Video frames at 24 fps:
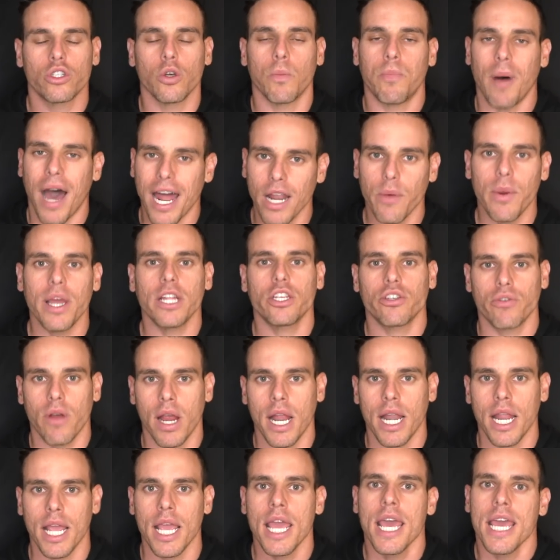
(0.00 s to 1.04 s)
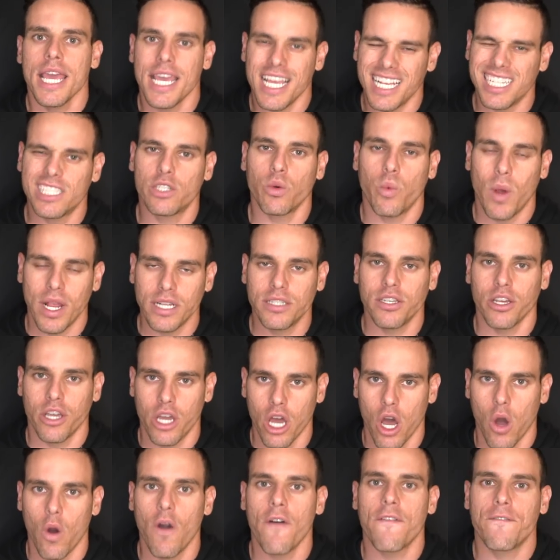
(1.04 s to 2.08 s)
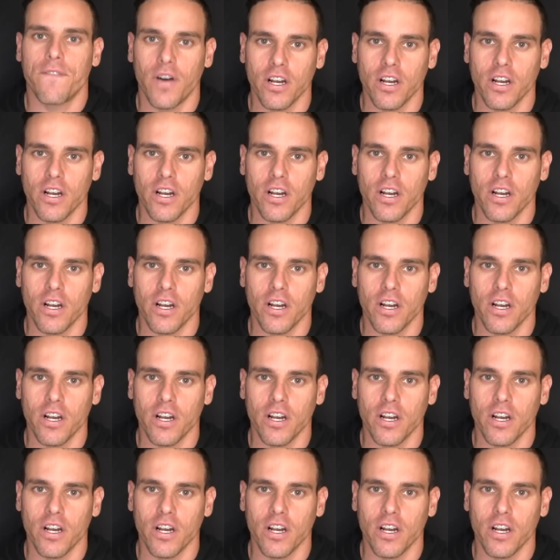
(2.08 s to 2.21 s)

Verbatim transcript: So bodyweight training is the way to go.